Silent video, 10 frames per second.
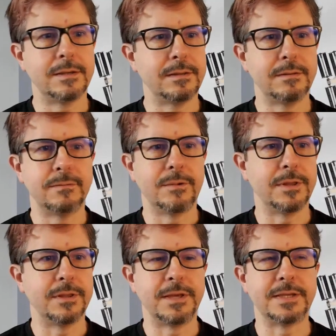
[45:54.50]
one of the
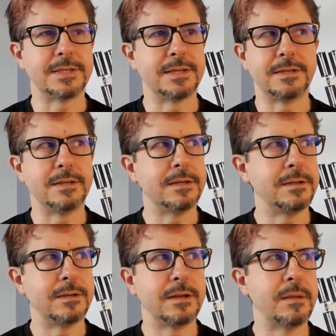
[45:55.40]
things that,
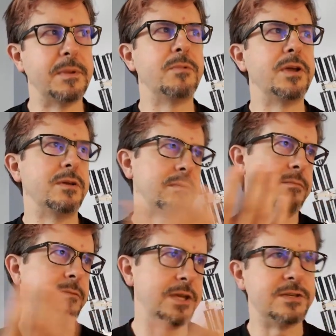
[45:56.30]
I mean, we
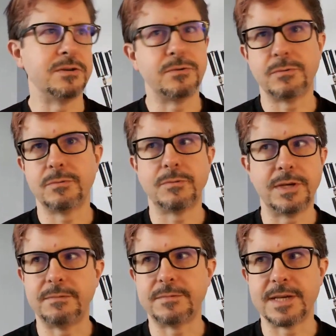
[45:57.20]

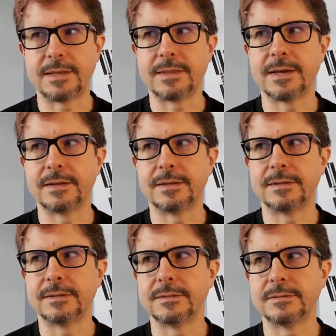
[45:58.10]
take that
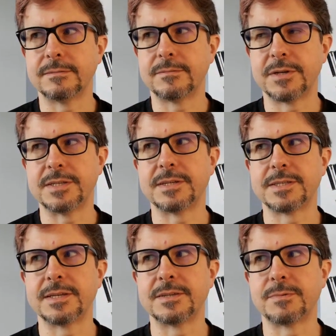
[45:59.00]
pretty
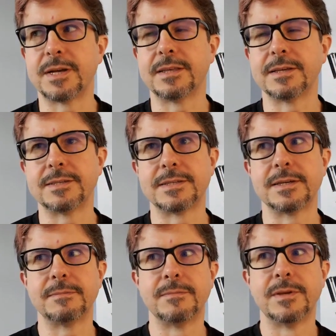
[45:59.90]
seriously as well as
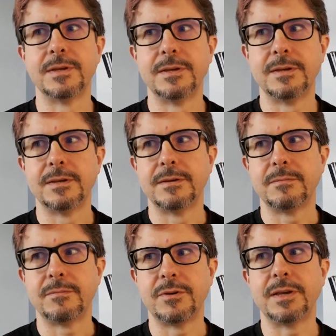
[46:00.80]

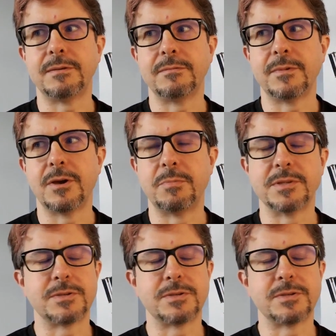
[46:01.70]
putting open